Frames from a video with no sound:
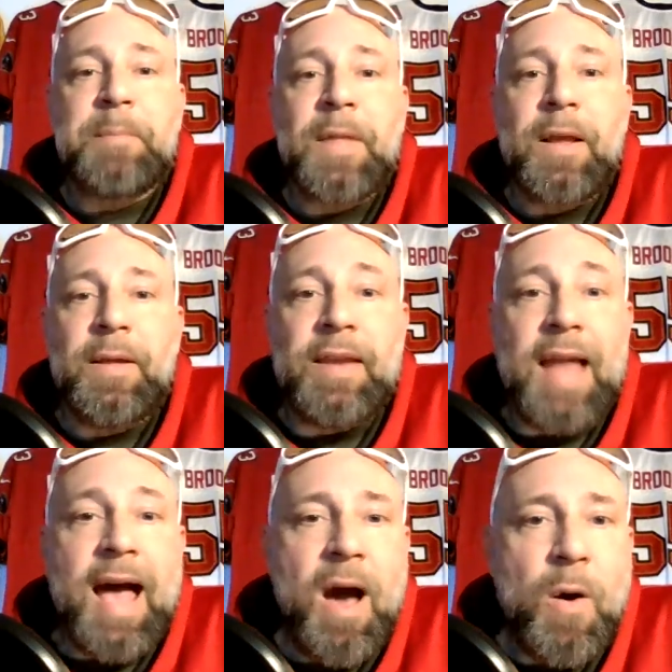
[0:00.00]

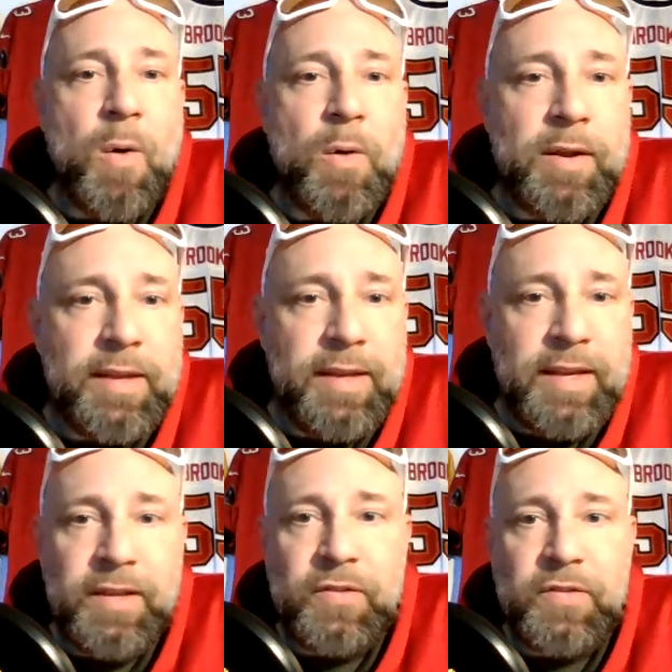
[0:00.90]
Now
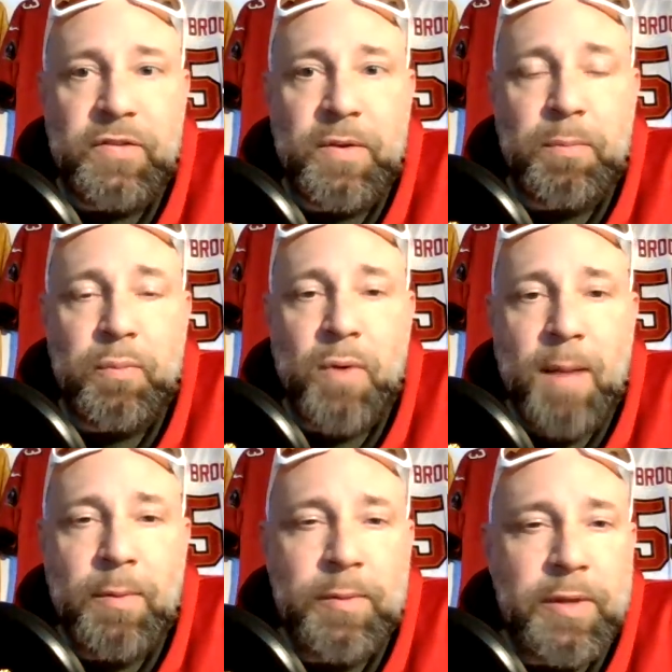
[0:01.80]
he's
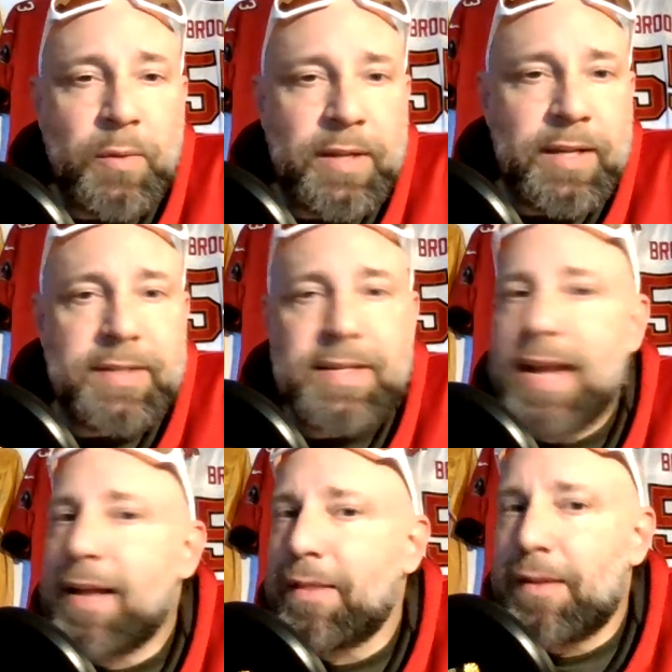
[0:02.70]
probably willing to
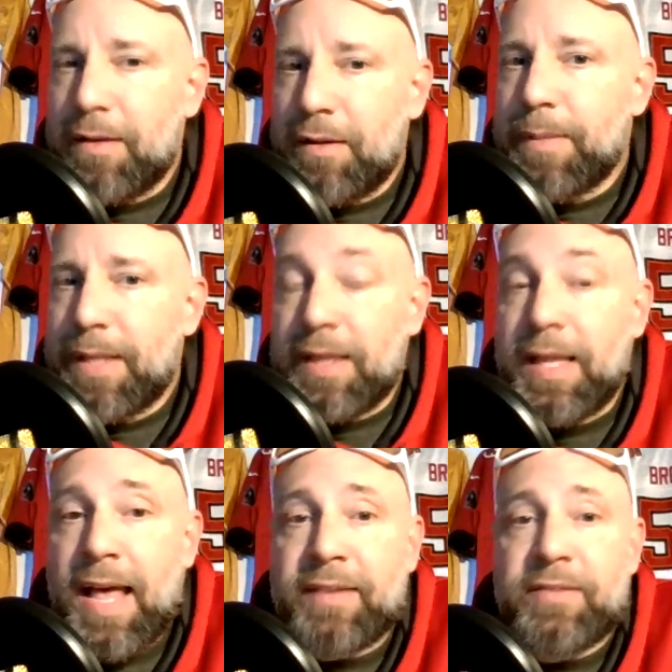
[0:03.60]
take a little bit
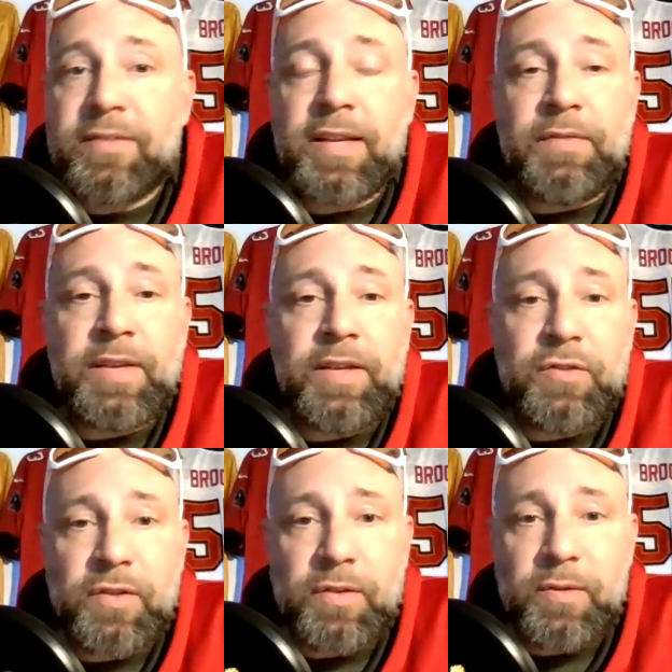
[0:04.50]
less if
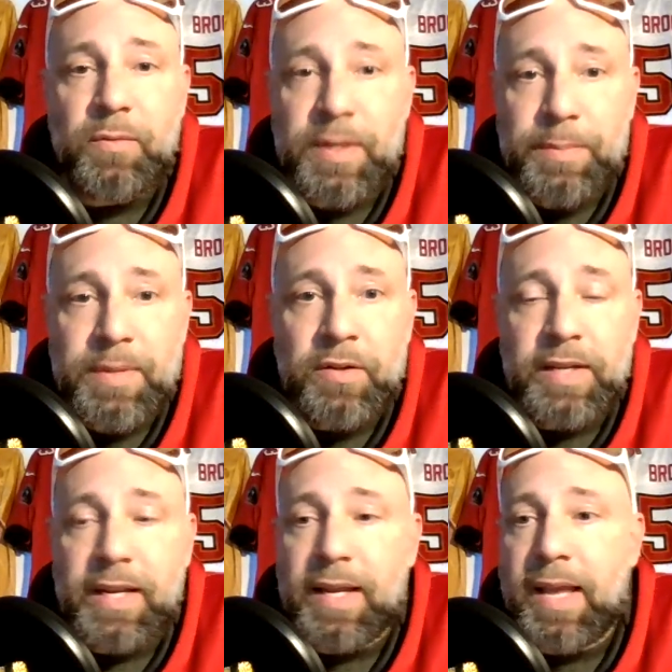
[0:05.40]
he's
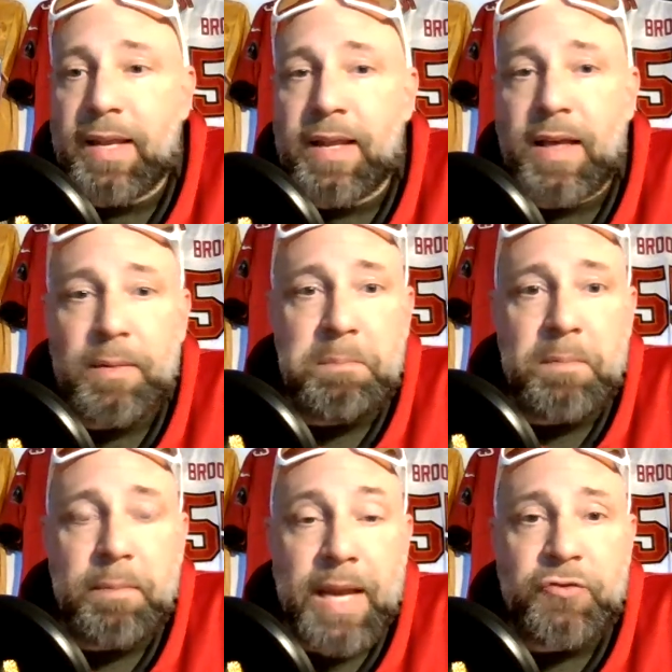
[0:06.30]
rebuilding in a
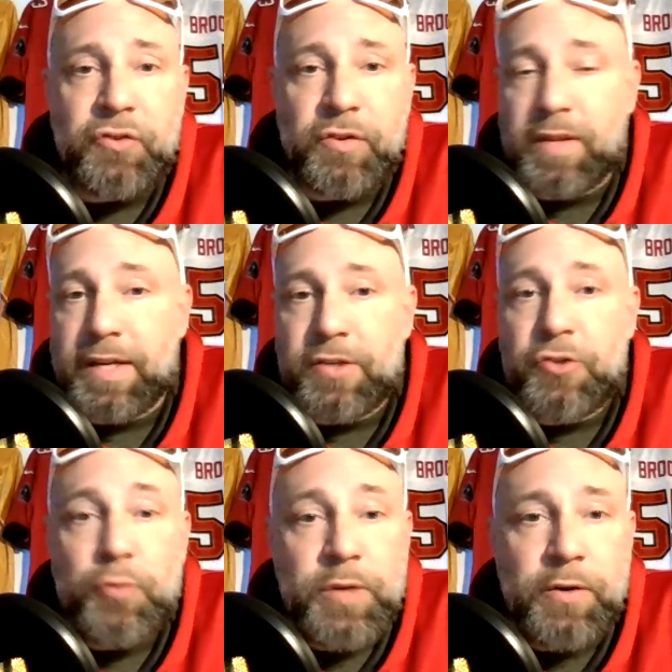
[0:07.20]
major
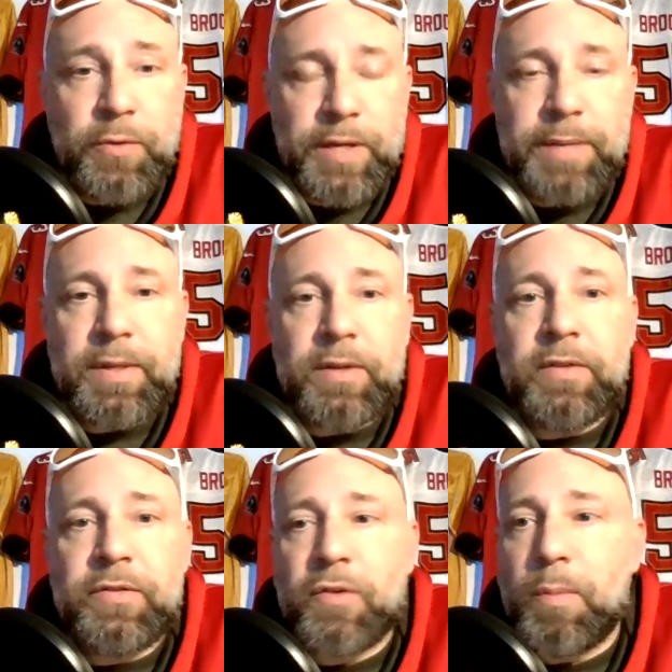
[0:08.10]
2-year rebuild.
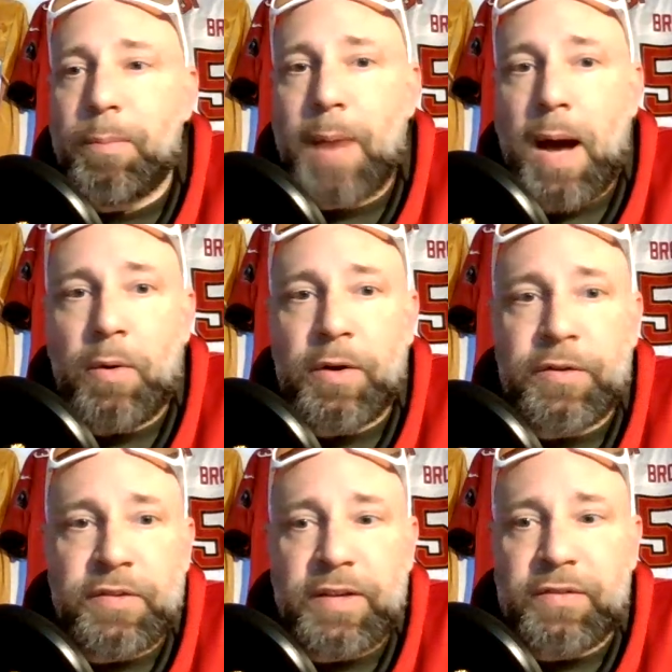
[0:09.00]
So
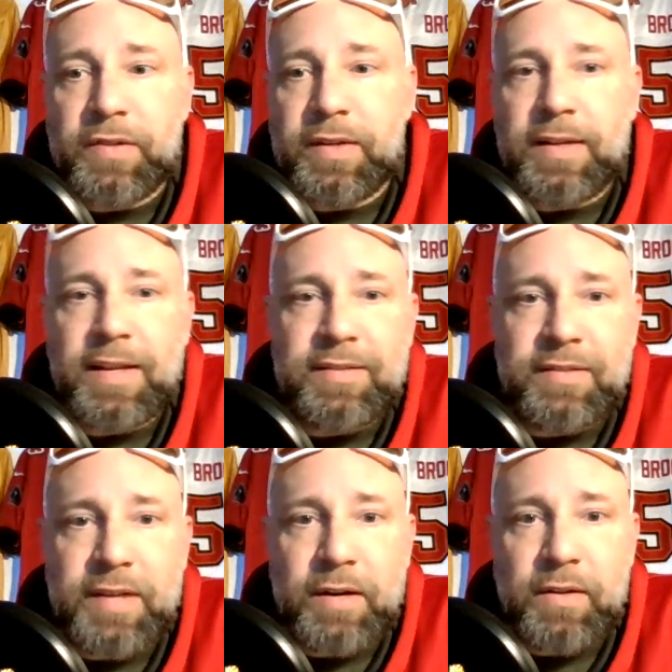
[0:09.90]
Bowers isn't
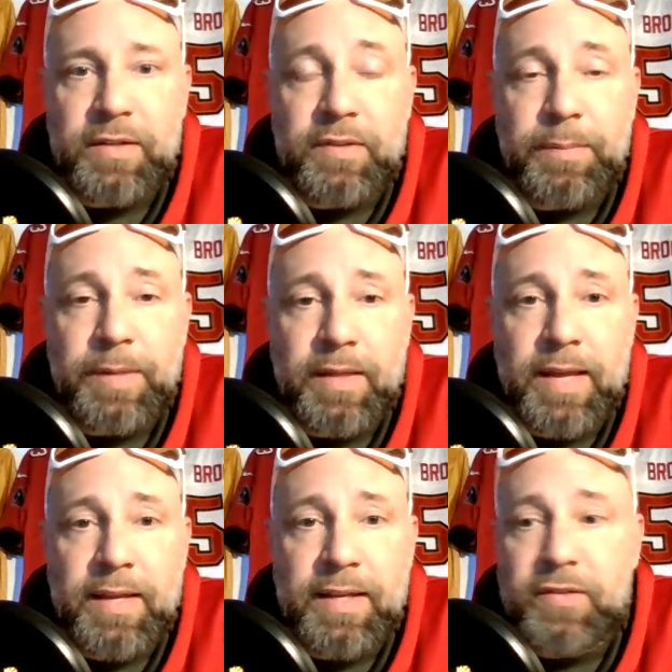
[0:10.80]
necessarily somebody
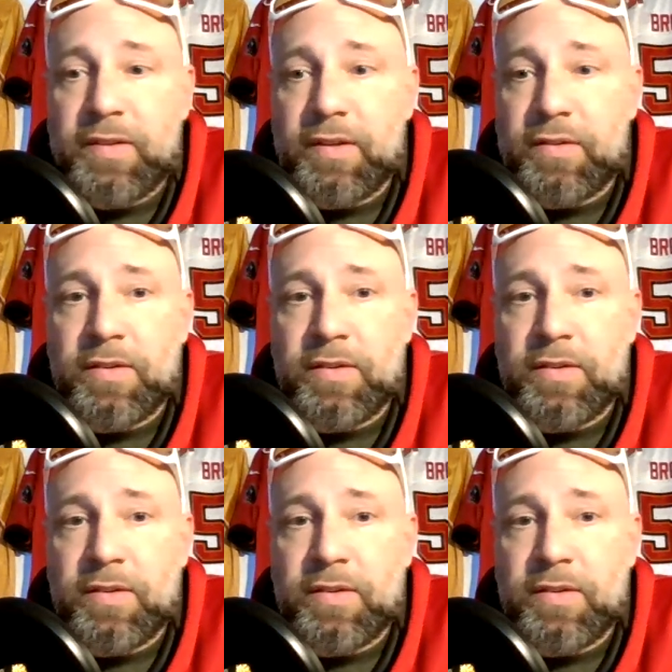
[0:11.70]
that he sees.